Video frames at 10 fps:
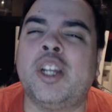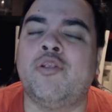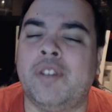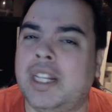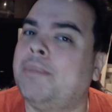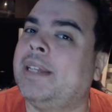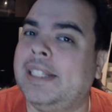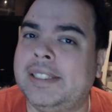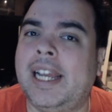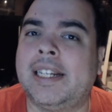they really
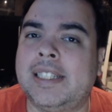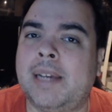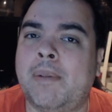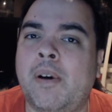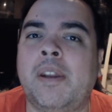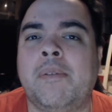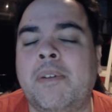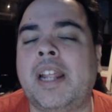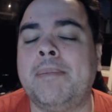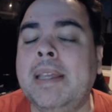mean tech demo. And
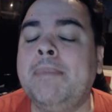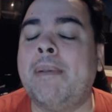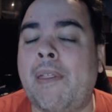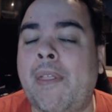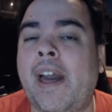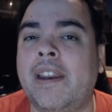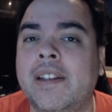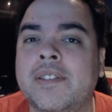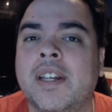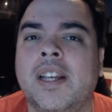what I mean by that
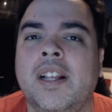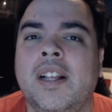is,